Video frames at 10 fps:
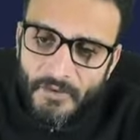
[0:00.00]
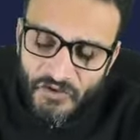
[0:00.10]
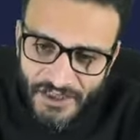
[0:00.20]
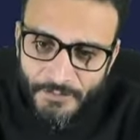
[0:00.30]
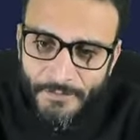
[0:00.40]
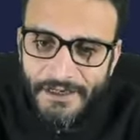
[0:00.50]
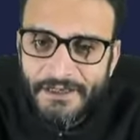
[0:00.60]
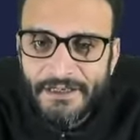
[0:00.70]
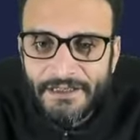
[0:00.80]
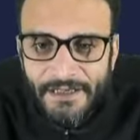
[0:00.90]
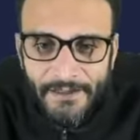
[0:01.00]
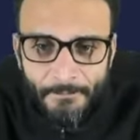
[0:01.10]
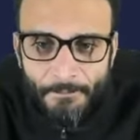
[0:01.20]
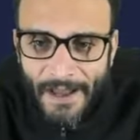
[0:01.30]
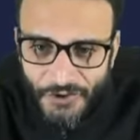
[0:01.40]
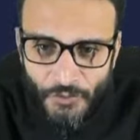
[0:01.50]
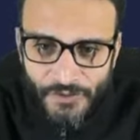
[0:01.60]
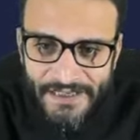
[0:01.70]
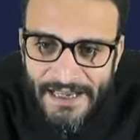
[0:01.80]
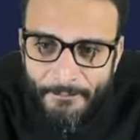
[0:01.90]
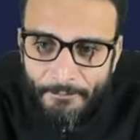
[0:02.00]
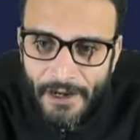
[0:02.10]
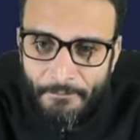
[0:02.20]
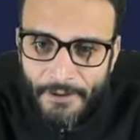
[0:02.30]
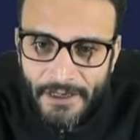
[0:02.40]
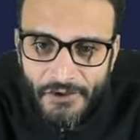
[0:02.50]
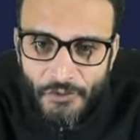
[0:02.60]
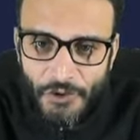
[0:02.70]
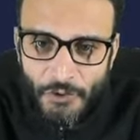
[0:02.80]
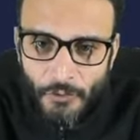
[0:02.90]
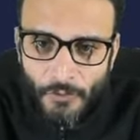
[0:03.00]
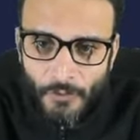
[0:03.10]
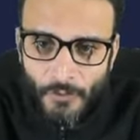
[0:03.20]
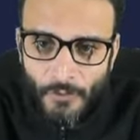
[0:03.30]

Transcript: judgment in detail, BYJU'S exam prep brings to you